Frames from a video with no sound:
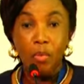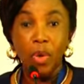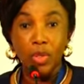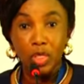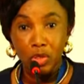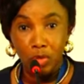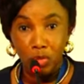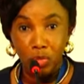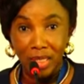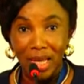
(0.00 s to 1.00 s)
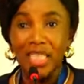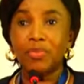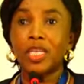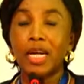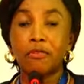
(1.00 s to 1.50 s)
but we need to do better,
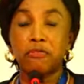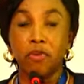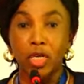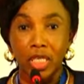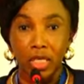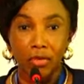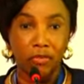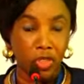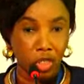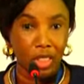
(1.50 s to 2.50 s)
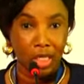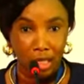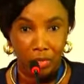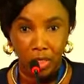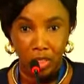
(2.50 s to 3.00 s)
especially for the future
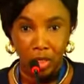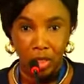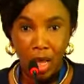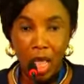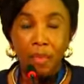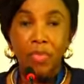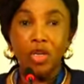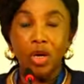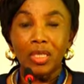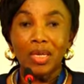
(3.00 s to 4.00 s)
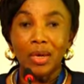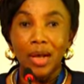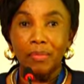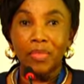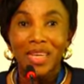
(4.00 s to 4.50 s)
generation, because
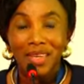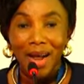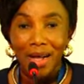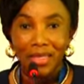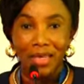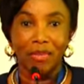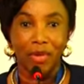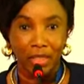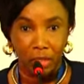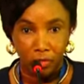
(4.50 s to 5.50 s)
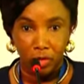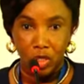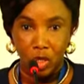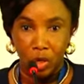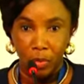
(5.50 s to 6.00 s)
leaders create the
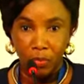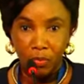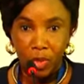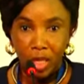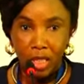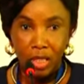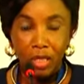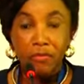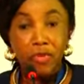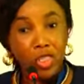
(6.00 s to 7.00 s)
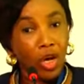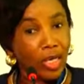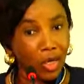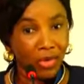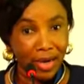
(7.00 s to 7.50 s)
future. The future
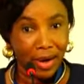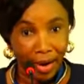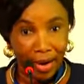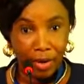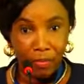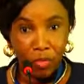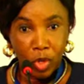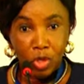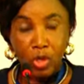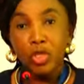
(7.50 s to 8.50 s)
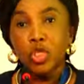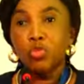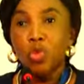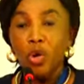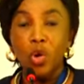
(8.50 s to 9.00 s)
is already here. So the
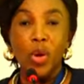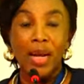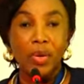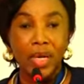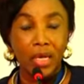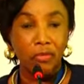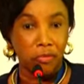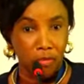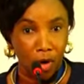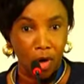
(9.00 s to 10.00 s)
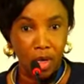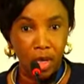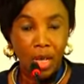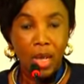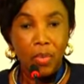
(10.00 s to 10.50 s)
tomorrow we're looking for,
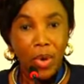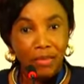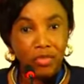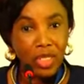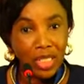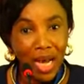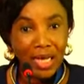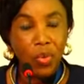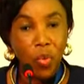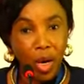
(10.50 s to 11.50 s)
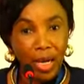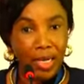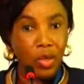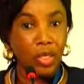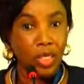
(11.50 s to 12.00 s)
we have to start
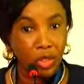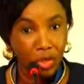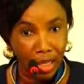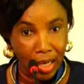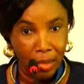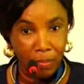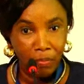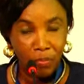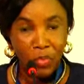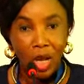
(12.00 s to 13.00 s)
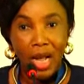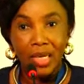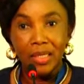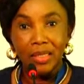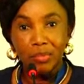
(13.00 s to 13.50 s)
working on it today.
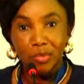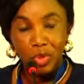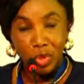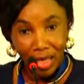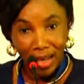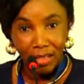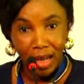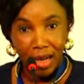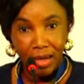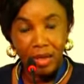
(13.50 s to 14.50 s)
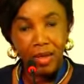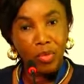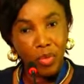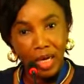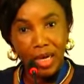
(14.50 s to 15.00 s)
And together,
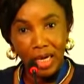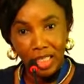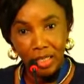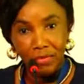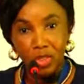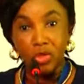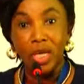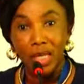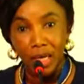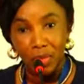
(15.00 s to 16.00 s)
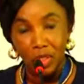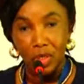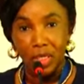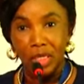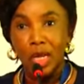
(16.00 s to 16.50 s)
we can achieve this. Together, we
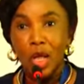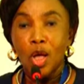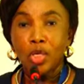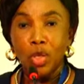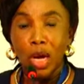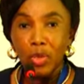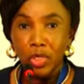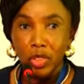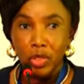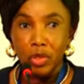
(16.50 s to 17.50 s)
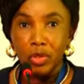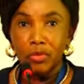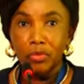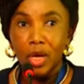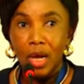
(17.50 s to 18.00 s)
succeed. So I wish you
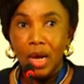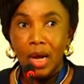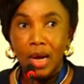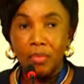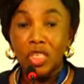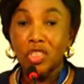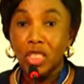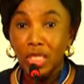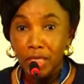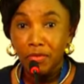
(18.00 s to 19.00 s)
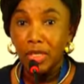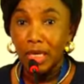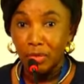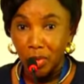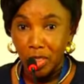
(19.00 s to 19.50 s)
a successful
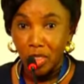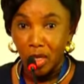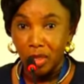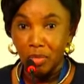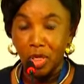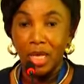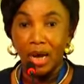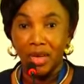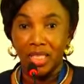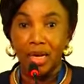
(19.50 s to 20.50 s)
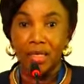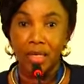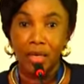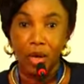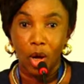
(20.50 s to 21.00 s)
deliberation, because I understand it's
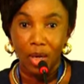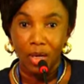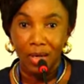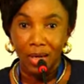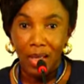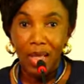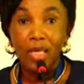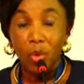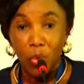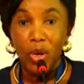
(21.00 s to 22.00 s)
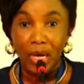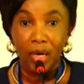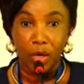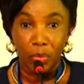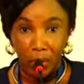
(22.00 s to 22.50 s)
a
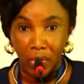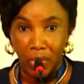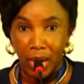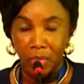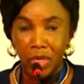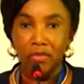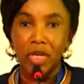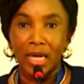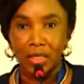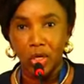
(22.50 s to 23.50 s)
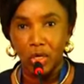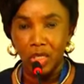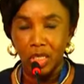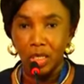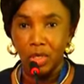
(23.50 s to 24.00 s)
week-long program, even as we
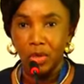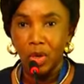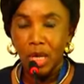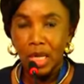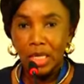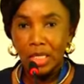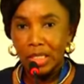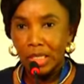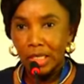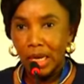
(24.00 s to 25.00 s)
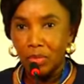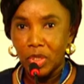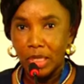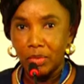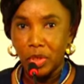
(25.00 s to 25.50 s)
continue in this
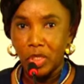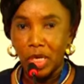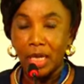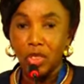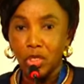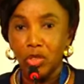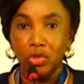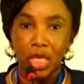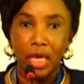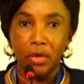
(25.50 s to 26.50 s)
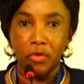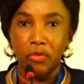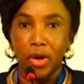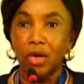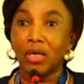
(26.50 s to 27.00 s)
celebration. And also to thank you
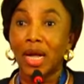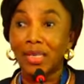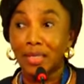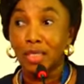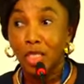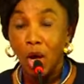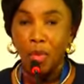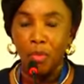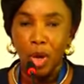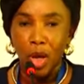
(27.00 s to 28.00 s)
for recognizing some